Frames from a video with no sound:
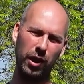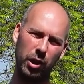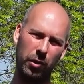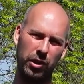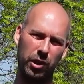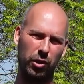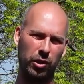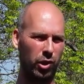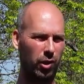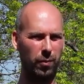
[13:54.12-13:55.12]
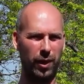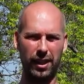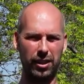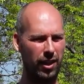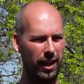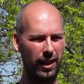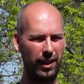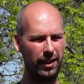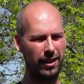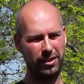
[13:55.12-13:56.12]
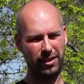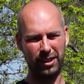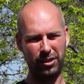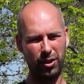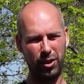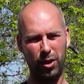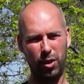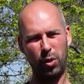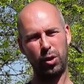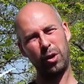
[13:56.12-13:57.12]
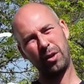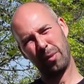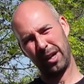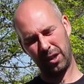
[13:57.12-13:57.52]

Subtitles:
they don't seal the top, and insects, or those mud